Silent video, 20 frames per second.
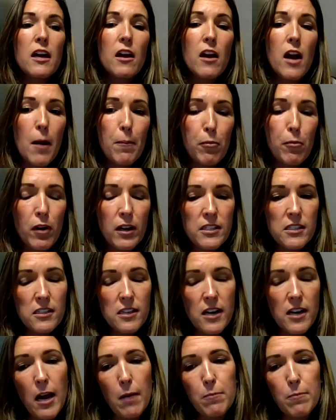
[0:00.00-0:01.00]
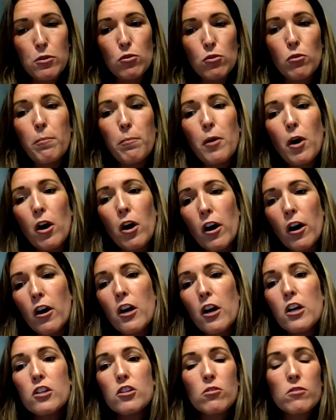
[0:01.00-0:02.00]
it operates as an absolute bar,
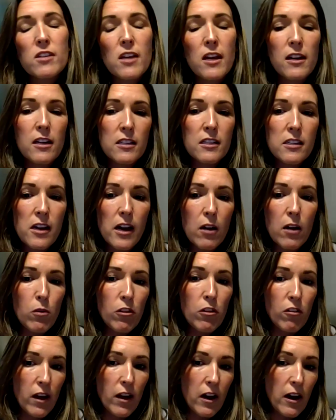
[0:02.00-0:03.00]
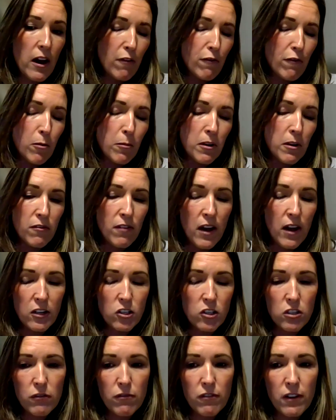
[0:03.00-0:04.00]
setting aside whether that affirmative
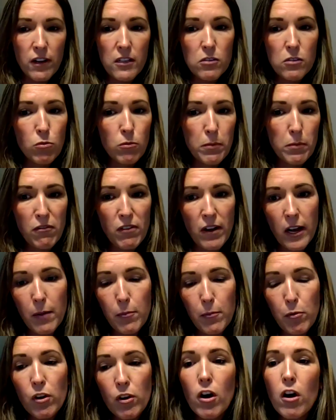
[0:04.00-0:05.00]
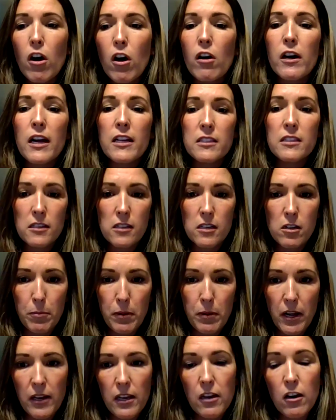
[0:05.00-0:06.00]
action defense would be viable at all. It doesn't
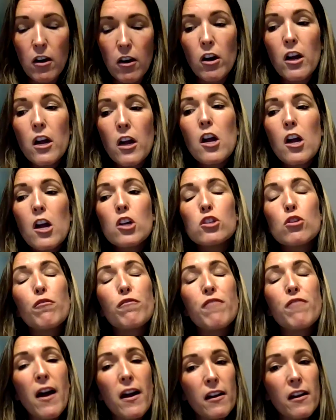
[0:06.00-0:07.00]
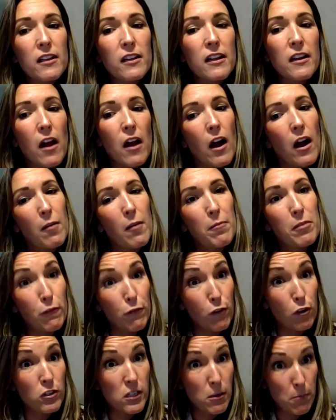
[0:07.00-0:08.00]
apply here. So finally, the
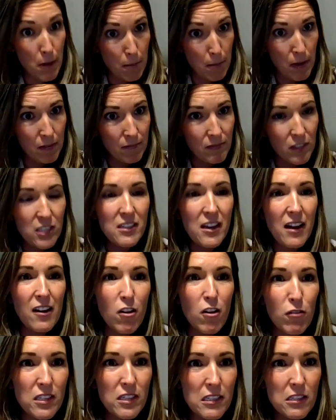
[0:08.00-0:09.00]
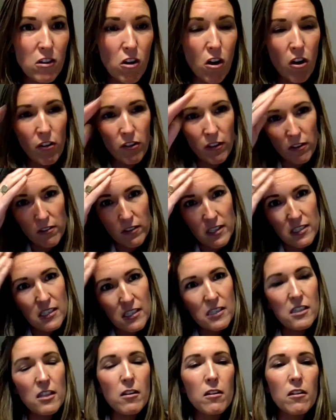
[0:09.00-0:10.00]
First Amendment, because I know this is
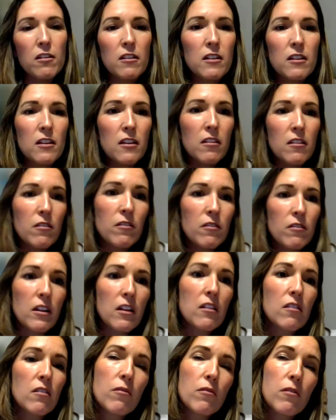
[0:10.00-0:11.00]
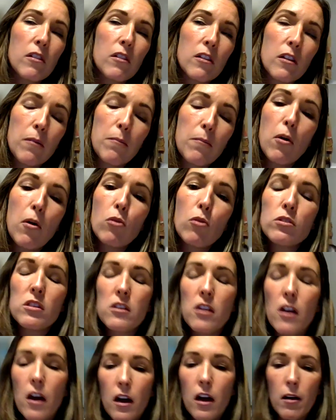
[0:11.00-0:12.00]
the
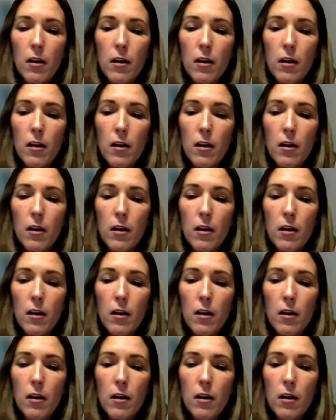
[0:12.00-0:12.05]
most